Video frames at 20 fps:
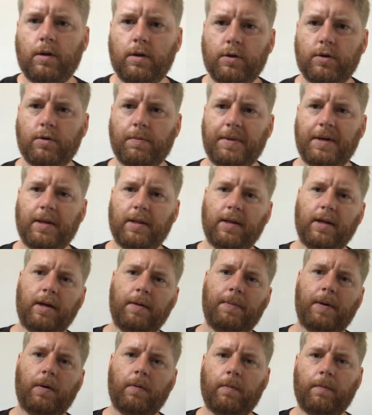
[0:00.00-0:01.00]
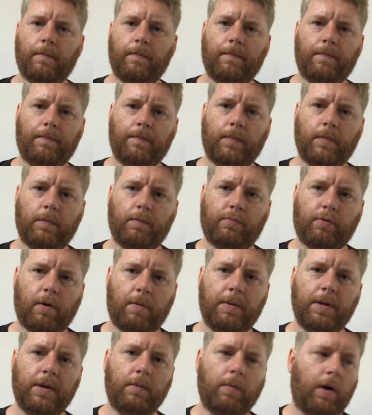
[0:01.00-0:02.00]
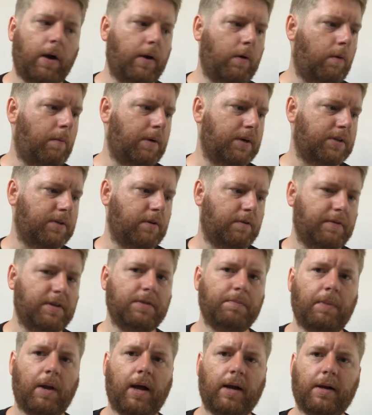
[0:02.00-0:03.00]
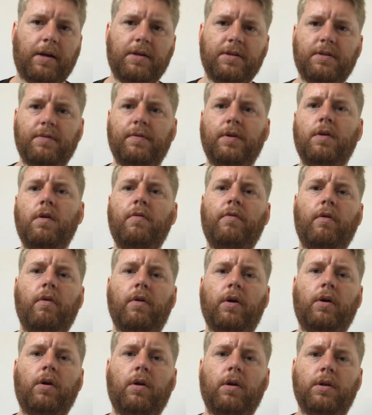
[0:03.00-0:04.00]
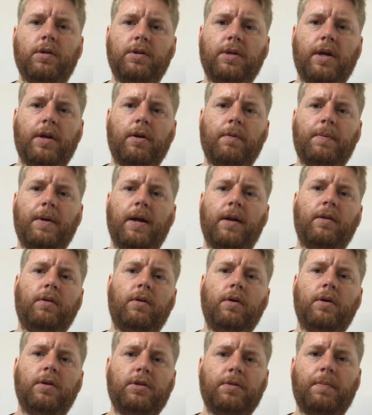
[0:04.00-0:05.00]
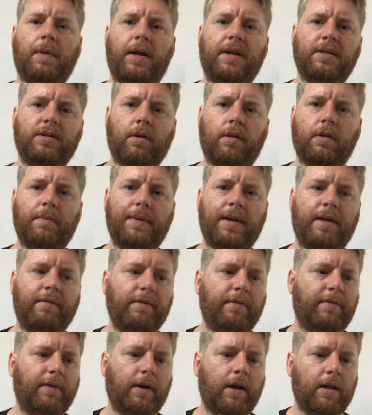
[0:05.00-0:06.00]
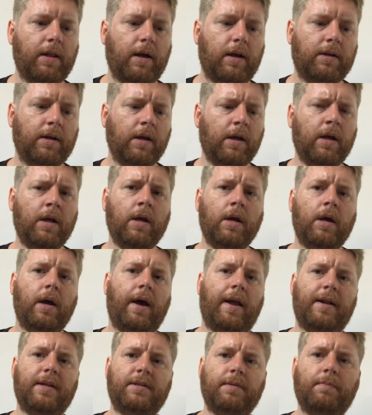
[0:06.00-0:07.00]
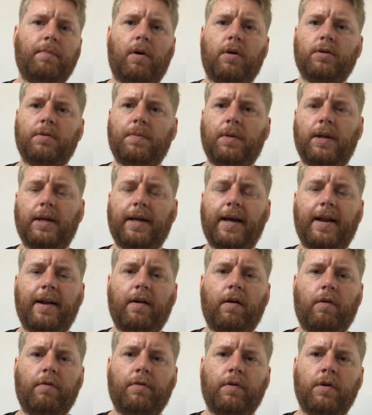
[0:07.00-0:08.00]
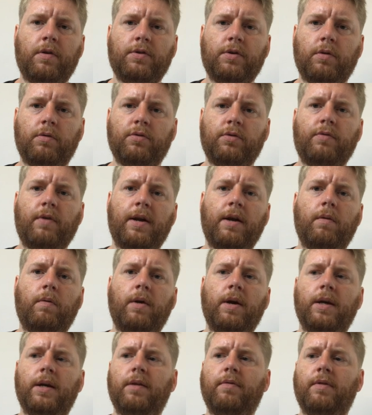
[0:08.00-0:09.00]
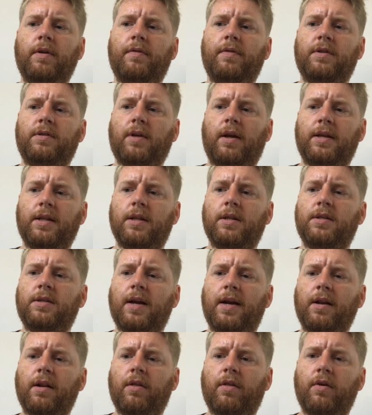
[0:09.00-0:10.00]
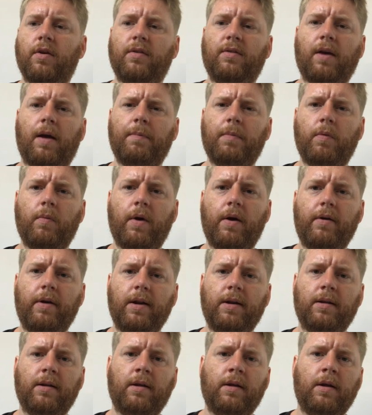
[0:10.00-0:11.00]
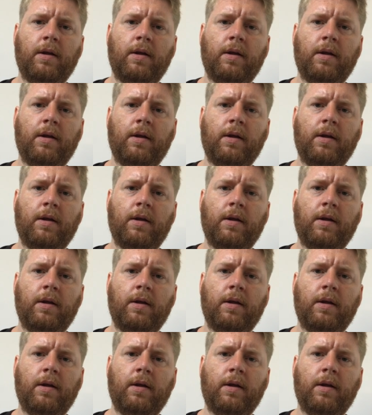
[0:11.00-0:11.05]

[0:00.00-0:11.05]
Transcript: something to think about. Probably why all my stuff is black, because if you go for other colours, you end up getting dirt splatters on them and everything like that, and it's impossible to get it off. So straight away, even if it's like the second, third time you're wearing it,